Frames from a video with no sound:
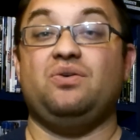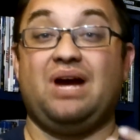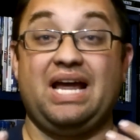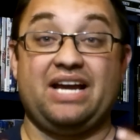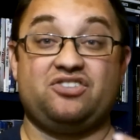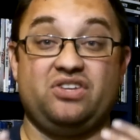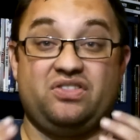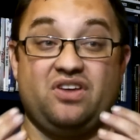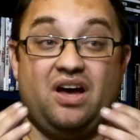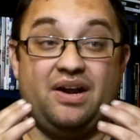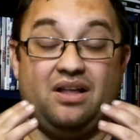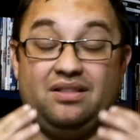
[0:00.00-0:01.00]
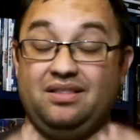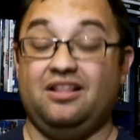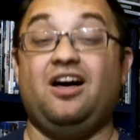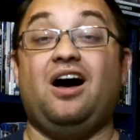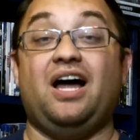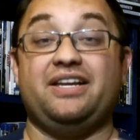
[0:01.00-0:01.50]
I actually thought a
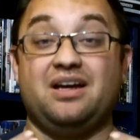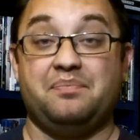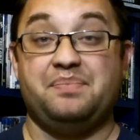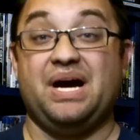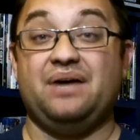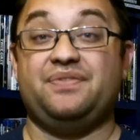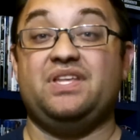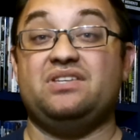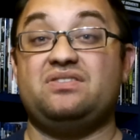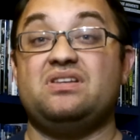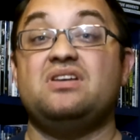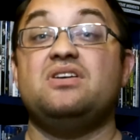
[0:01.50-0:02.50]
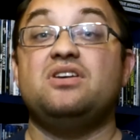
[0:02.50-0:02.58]
lot about this.